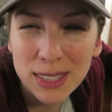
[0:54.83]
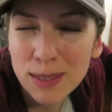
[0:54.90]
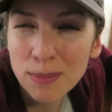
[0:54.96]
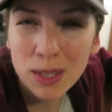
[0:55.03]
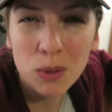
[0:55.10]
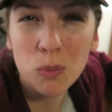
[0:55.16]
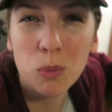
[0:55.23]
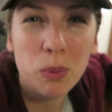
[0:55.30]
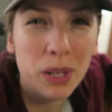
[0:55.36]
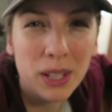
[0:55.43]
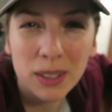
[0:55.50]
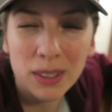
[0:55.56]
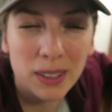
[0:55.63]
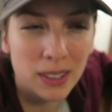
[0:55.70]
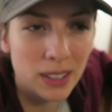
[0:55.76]
It's something
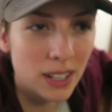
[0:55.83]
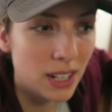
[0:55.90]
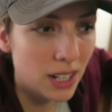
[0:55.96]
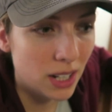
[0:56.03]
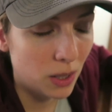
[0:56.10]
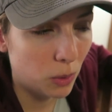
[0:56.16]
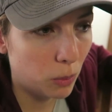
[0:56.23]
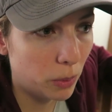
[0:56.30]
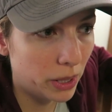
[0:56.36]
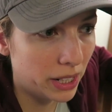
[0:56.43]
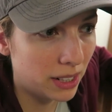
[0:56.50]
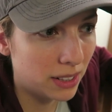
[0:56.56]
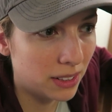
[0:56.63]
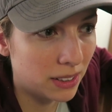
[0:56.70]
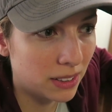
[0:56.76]
weird
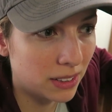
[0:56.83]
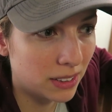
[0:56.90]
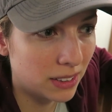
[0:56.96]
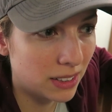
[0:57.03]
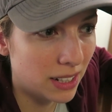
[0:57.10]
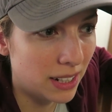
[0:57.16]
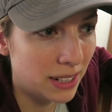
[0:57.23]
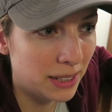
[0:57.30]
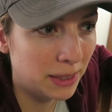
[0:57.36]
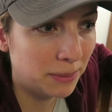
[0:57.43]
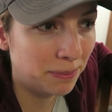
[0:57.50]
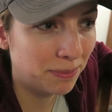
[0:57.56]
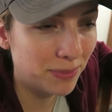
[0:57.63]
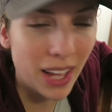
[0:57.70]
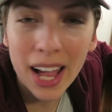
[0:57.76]
where
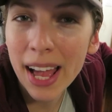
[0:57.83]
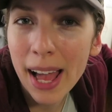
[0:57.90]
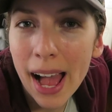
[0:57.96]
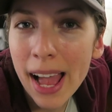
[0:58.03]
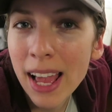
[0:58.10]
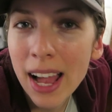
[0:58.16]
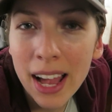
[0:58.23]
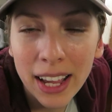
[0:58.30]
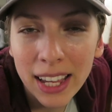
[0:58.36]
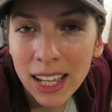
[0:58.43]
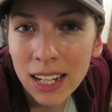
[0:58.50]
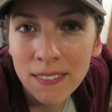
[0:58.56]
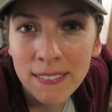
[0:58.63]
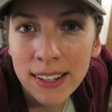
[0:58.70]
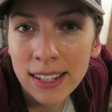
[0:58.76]
um, I, I, I
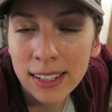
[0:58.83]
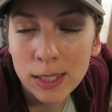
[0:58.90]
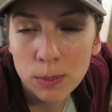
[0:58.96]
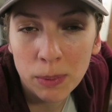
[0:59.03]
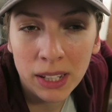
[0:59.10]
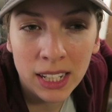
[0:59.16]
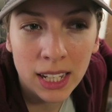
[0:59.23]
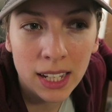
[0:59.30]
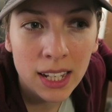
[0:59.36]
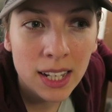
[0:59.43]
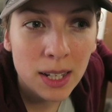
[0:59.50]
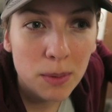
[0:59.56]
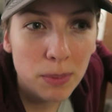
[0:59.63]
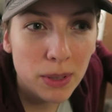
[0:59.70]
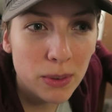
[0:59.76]
can't even explain it,
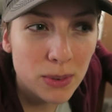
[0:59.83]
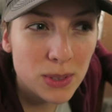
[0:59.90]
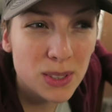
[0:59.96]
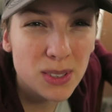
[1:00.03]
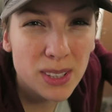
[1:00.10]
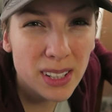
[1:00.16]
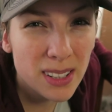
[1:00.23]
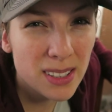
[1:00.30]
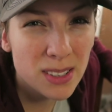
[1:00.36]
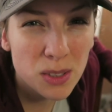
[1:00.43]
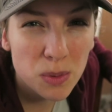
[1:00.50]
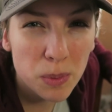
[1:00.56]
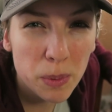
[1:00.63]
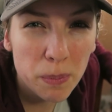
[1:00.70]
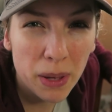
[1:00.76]
but it was just like it's
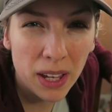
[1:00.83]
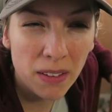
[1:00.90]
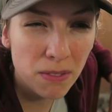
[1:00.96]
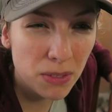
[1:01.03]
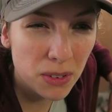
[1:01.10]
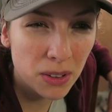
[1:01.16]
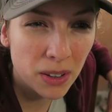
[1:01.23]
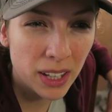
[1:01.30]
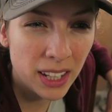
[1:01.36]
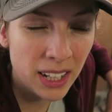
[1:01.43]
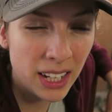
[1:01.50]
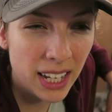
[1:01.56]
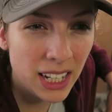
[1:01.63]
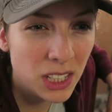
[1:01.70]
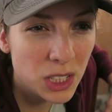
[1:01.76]
super painful
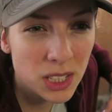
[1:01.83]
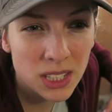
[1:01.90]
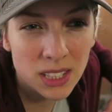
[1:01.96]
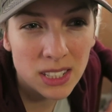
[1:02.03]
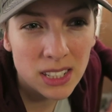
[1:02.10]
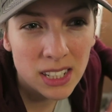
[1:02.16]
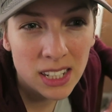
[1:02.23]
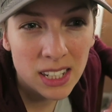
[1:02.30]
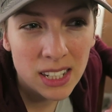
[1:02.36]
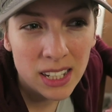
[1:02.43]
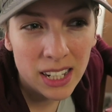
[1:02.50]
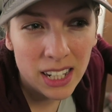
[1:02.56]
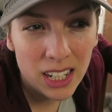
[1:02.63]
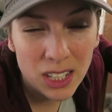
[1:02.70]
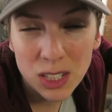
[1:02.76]
and it just
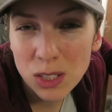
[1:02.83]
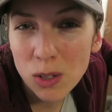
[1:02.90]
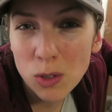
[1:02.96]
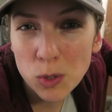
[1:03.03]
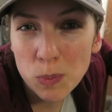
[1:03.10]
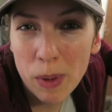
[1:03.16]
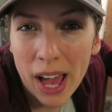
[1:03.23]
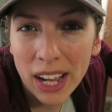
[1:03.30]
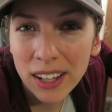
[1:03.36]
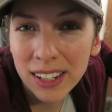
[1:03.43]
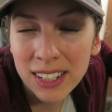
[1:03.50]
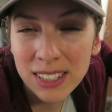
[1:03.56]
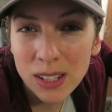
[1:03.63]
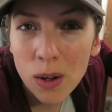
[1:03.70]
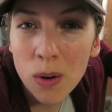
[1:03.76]
it just goes back
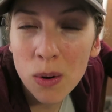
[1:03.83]
on its